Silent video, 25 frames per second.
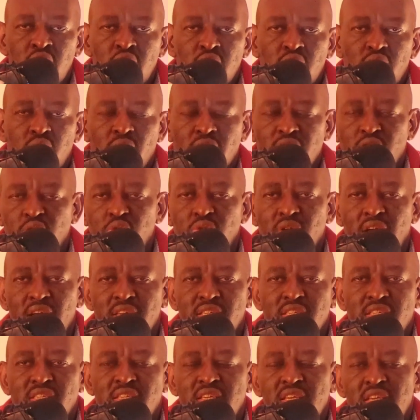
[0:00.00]
So as you
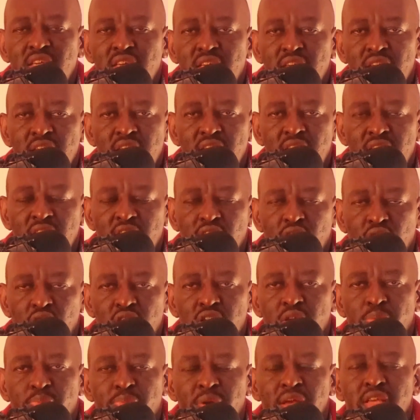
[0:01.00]
can see, it all
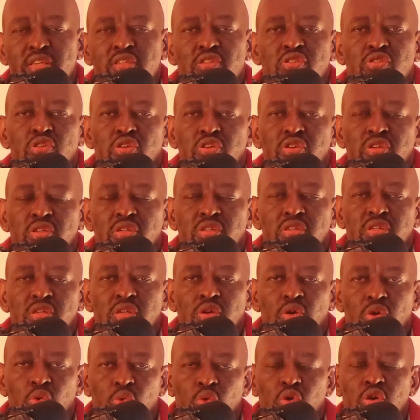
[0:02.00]
depends on
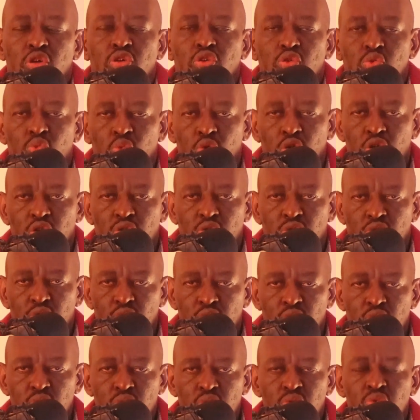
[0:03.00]
what you want to
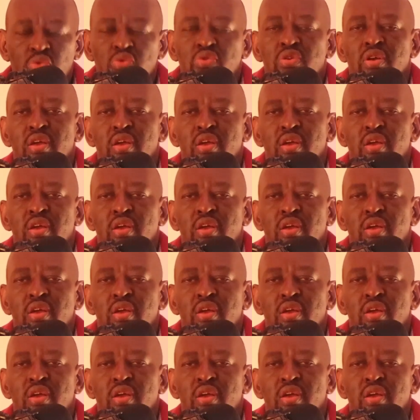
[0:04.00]
do